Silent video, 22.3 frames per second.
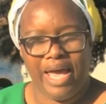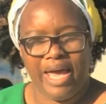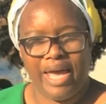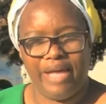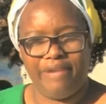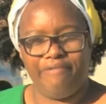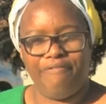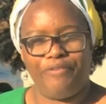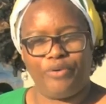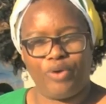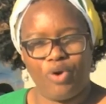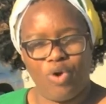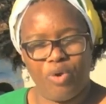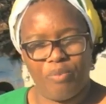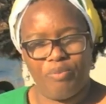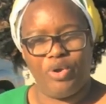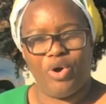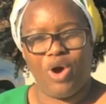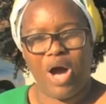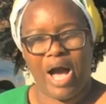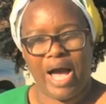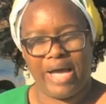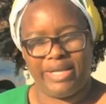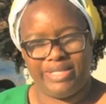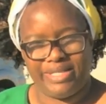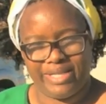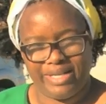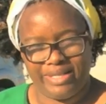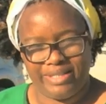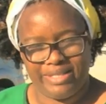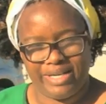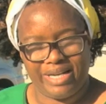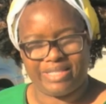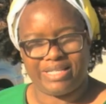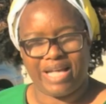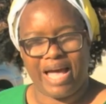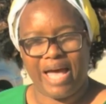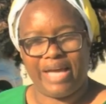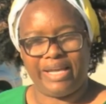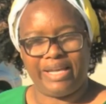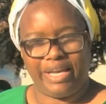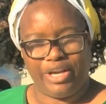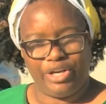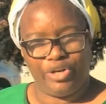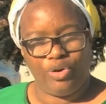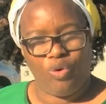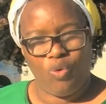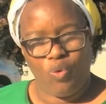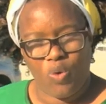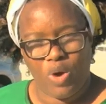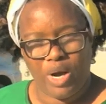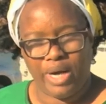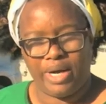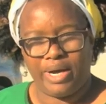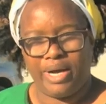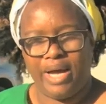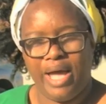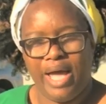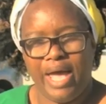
And from your agendas, I can work